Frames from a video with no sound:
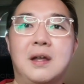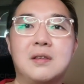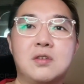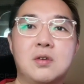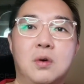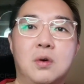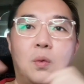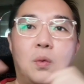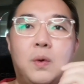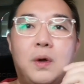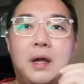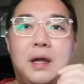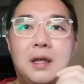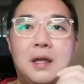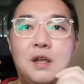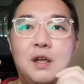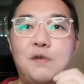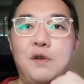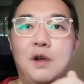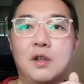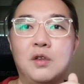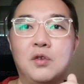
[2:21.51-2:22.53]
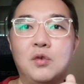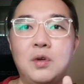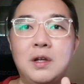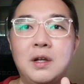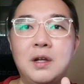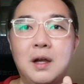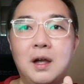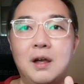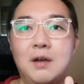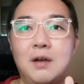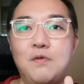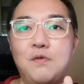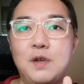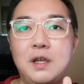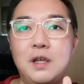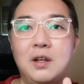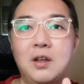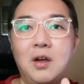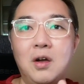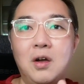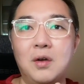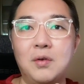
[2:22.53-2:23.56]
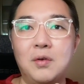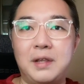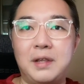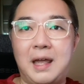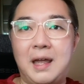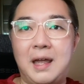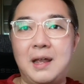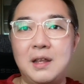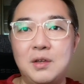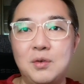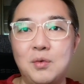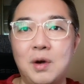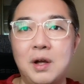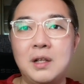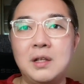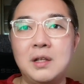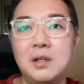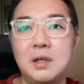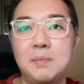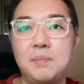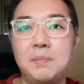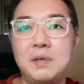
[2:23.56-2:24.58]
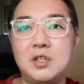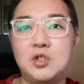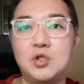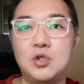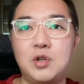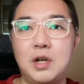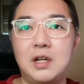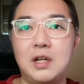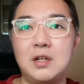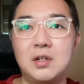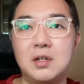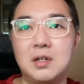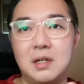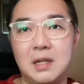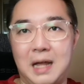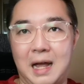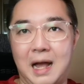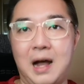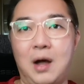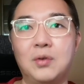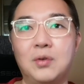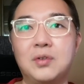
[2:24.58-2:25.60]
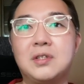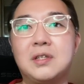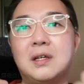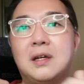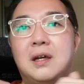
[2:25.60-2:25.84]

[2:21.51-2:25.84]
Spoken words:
So if you're doing a vlog that you want a bit stretched out,